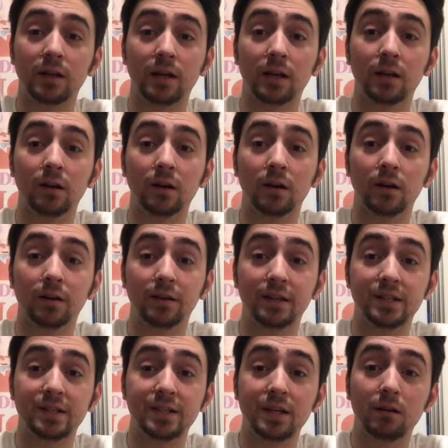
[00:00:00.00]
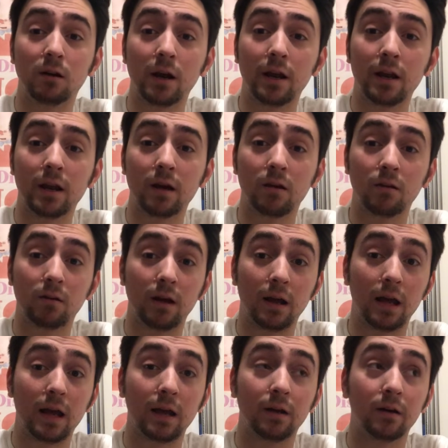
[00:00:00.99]
in DC right now,
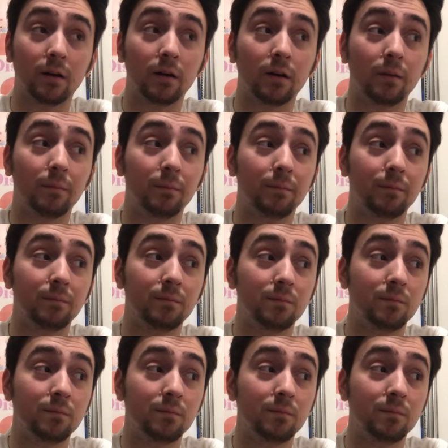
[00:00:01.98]
and